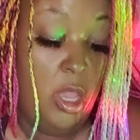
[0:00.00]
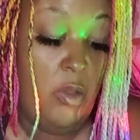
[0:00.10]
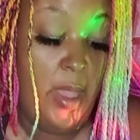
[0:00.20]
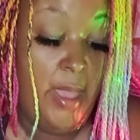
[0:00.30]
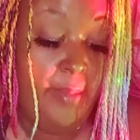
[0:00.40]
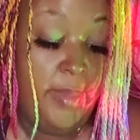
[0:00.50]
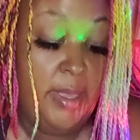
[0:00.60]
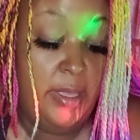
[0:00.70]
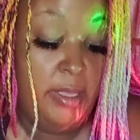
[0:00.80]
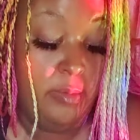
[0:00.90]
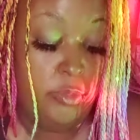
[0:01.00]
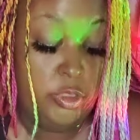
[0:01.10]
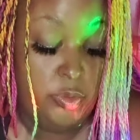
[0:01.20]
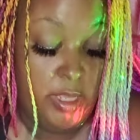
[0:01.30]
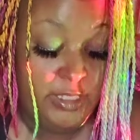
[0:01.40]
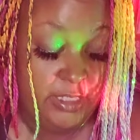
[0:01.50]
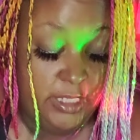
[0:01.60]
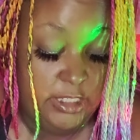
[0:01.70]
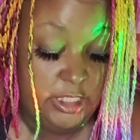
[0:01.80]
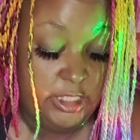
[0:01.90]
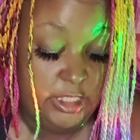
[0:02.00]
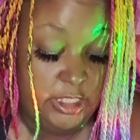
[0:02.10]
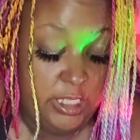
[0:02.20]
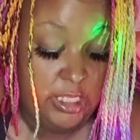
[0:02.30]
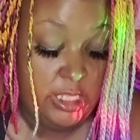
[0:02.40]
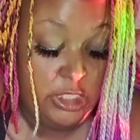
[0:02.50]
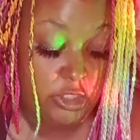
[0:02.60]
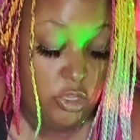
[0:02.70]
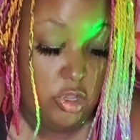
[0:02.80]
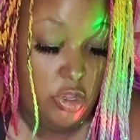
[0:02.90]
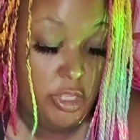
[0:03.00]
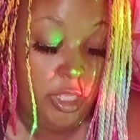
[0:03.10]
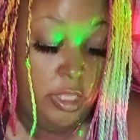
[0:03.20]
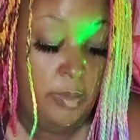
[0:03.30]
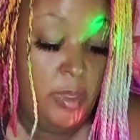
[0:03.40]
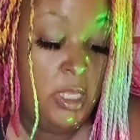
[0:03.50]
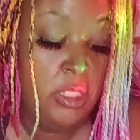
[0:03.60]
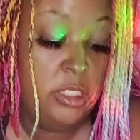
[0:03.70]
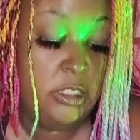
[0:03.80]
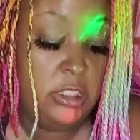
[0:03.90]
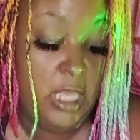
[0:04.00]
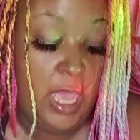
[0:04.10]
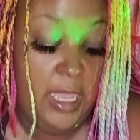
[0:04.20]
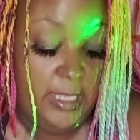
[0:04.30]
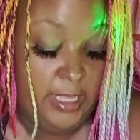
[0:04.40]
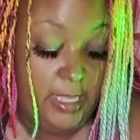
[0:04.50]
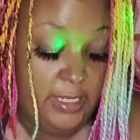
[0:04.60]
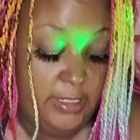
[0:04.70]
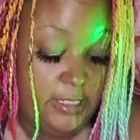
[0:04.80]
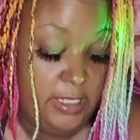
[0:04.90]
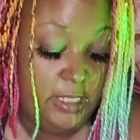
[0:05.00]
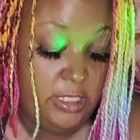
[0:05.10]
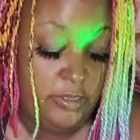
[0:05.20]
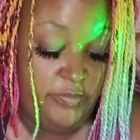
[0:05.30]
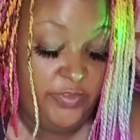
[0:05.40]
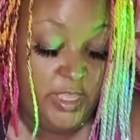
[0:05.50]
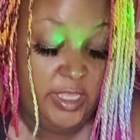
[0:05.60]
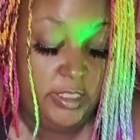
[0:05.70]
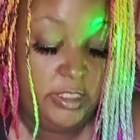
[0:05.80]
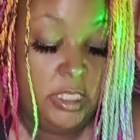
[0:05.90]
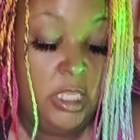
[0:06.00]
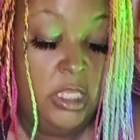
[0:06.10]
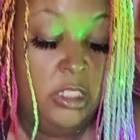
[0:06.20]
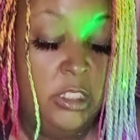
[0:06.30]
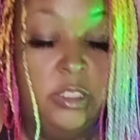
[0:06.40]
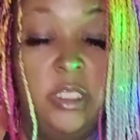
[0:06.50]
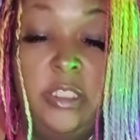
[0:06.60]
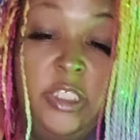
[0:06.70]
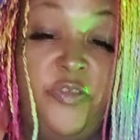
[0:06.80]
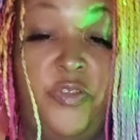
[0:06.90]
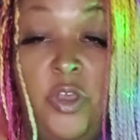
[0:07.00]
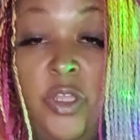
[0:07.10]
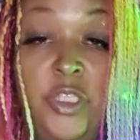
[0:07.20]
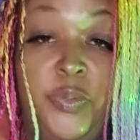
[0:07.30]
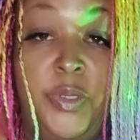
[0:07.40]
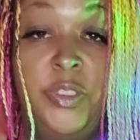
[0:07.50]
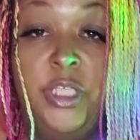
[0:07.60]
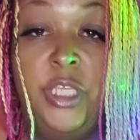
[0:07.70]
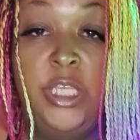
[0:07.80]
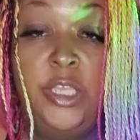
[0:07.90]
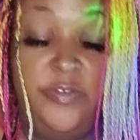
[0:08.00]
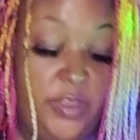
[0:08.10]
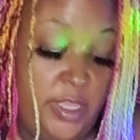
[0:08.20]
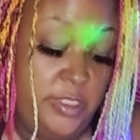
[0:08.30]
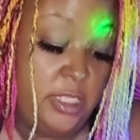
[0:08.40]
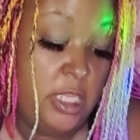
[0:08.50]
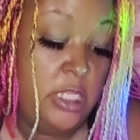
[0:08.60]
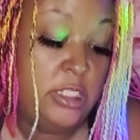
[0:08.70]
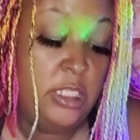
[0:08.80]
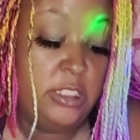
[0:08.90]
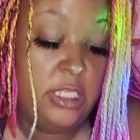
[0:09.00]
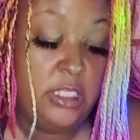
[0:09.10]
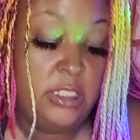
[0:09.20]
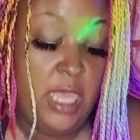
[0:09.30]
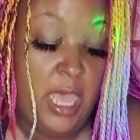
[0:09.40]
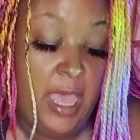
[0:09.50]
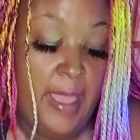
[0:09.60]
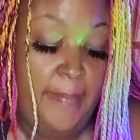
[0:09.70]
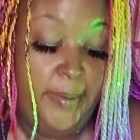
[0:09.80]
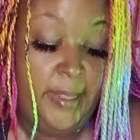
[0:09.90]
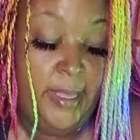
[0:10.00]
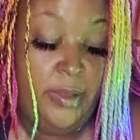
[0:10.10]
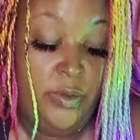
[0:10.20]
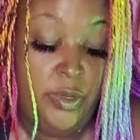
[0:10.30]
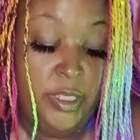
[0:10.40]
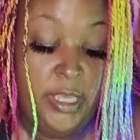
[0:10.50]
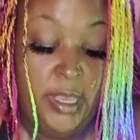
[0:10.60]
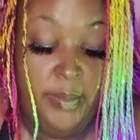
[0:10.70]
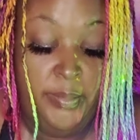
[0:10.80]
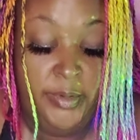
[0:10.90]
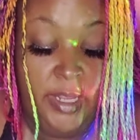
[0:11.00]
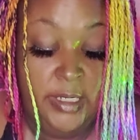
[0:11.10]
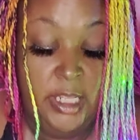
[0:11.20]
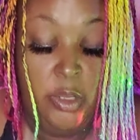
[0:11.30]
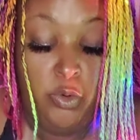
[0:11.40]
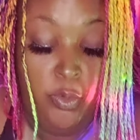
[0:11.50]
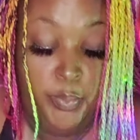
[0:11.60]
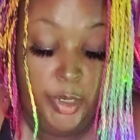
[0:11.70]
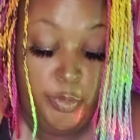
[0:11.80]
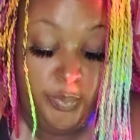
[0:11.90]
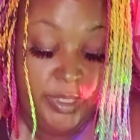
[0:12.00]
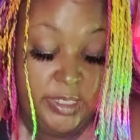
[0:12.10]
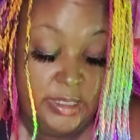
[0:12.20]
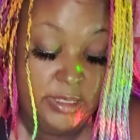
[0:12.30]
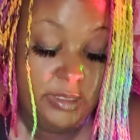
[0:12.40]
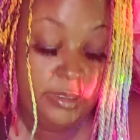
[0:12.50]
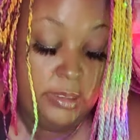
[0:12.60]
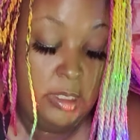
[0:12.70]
Oh, I ain't making him do SHIT. It's all him. This is eye candy in your face. It's because he's flaunting this person in your face. This is I plan on getting pregnant on purpose